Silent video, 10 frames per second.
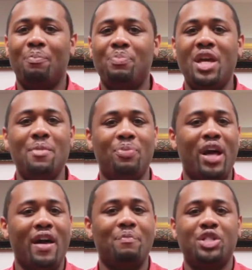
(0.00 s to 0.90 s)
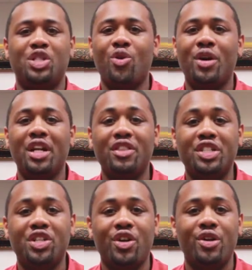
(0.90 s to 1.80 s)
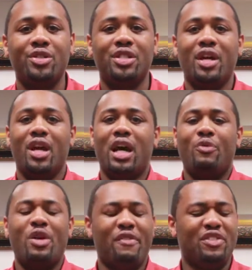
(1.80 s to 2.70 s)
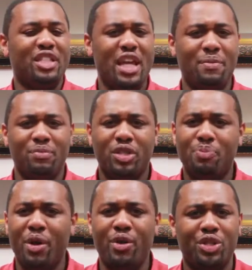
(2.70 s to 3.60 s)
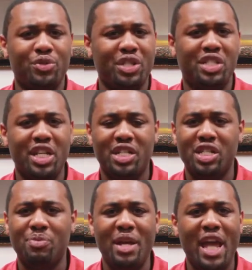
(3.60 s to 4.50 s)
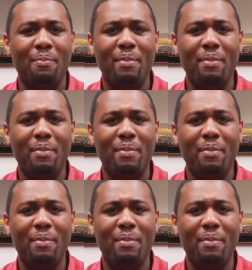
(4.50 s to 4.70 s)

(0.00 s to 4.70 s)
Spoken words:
People have been joining the church. We have seen spiritual decisions being